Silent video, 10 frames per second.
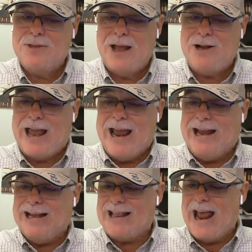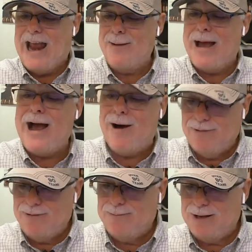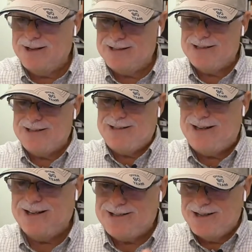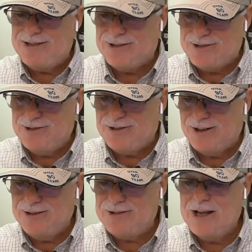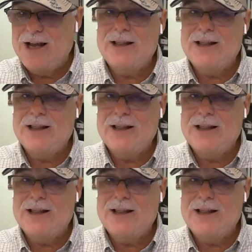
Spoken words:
they can't get the ham out because the studs are too close.